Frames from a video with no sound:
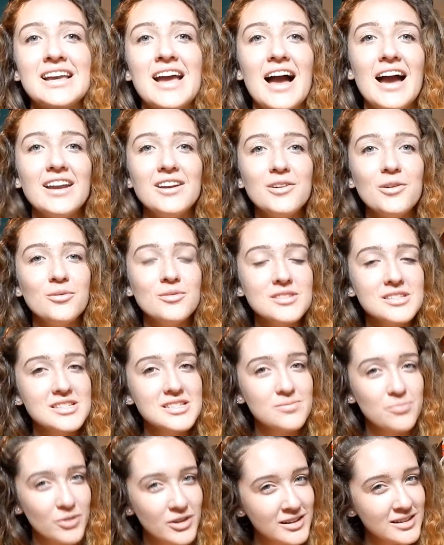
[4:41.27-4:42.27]
I don't
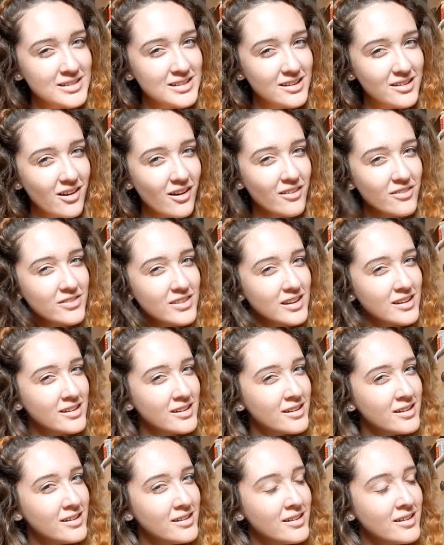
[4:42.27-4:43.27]
sprint
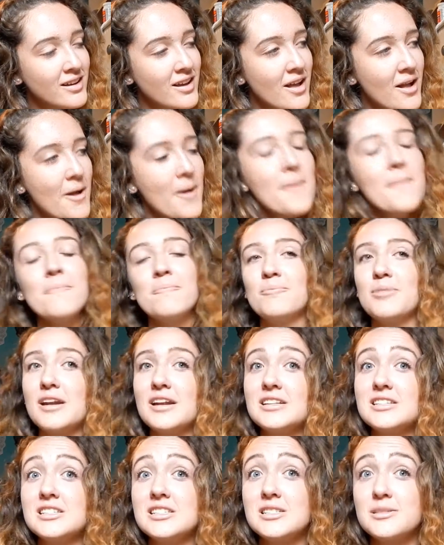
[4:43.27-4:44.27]
often, but I
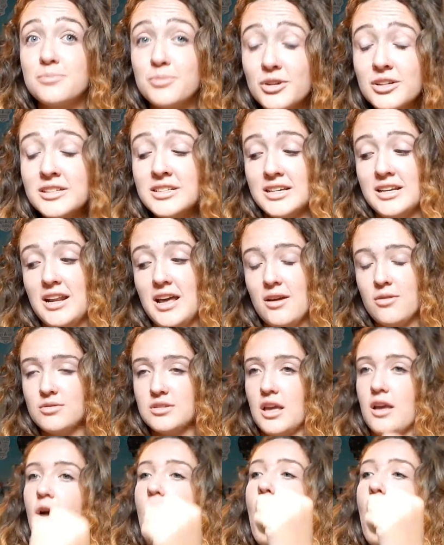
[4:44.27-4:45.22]
sprinted. I was like,